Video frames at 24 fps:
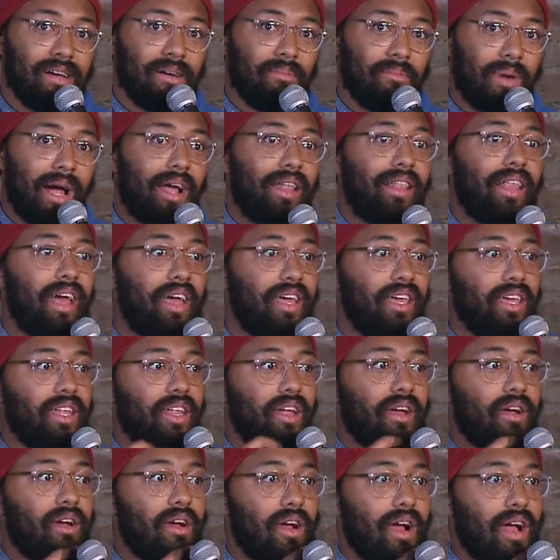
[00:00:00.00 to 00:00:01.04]
But I like it
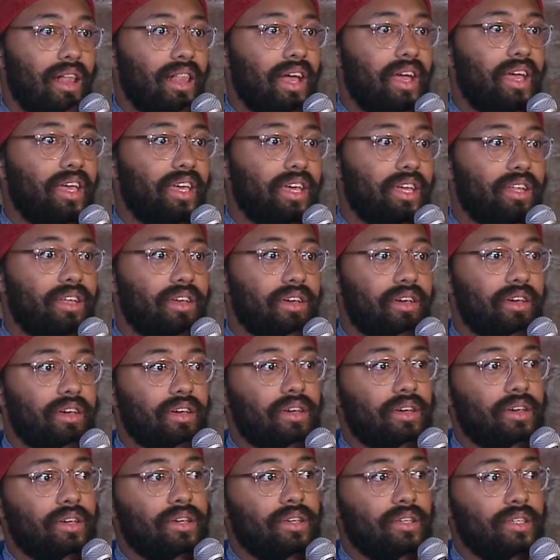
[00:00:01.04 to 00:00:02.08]
here. I like it,
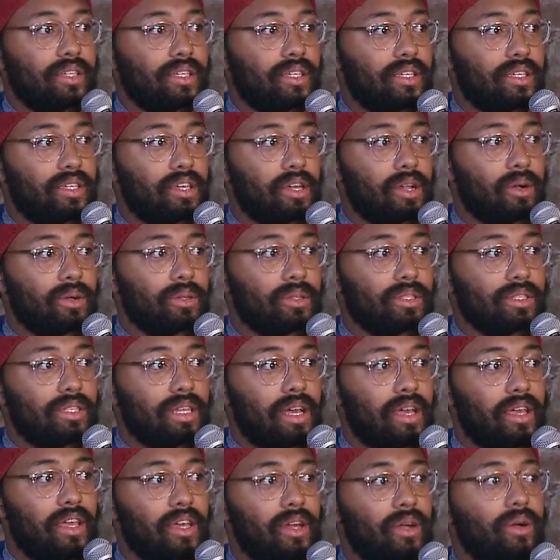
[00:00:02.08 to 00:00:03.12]

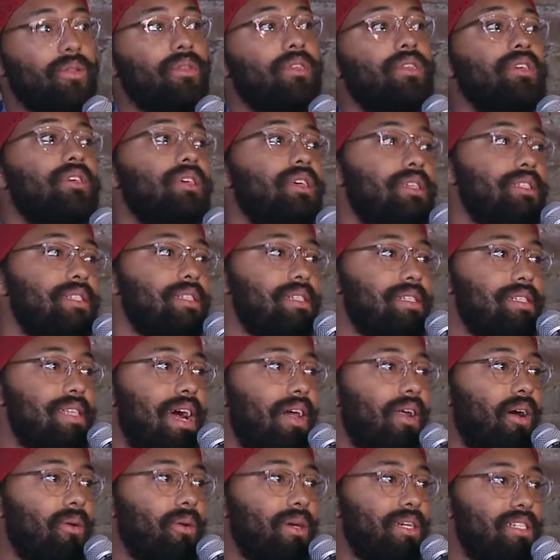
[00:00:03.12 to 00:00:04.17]
it's
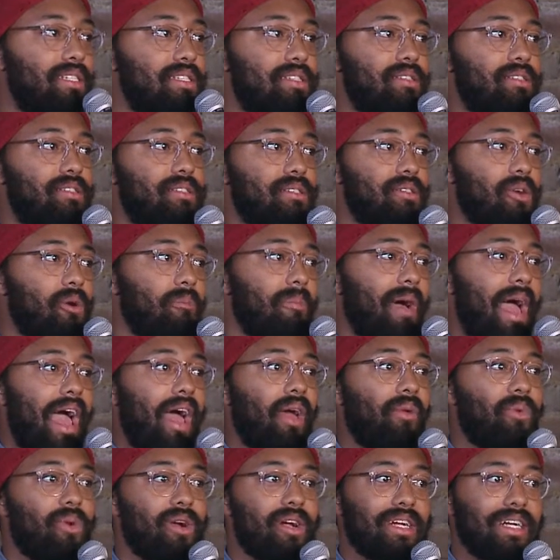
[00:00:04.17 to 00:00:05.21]
not always so
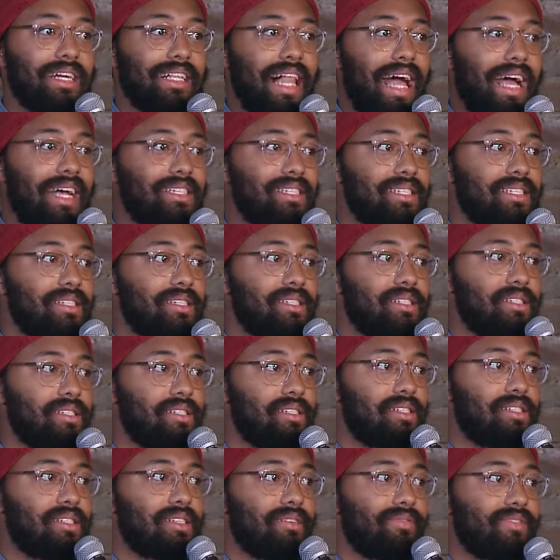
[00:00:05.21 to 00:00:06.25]
bad wearing glasses
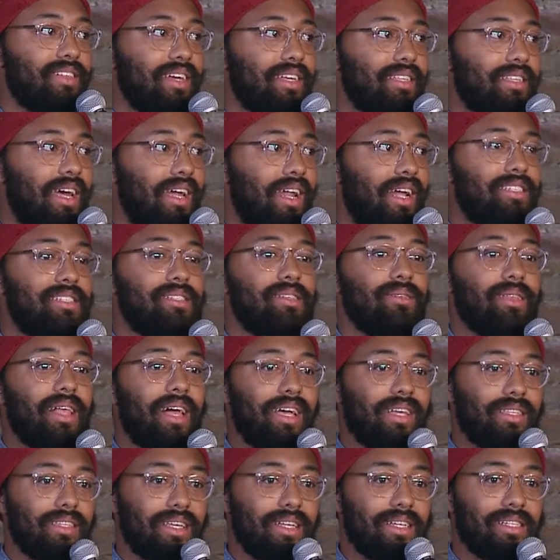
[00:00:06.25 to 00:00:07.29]
and stuff like that. I just don't like
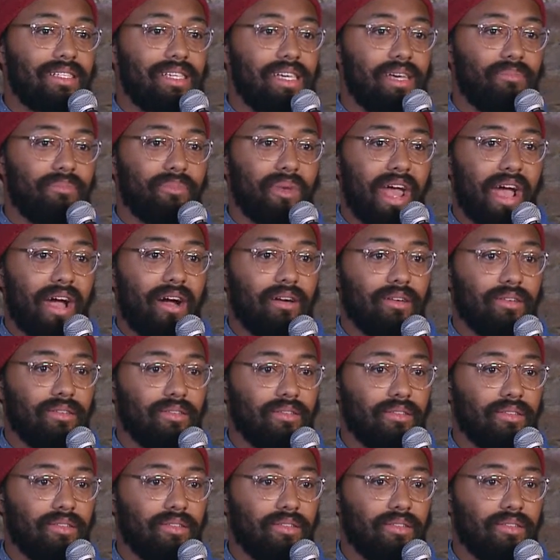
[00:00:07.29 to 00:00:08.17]
it that it's hip now.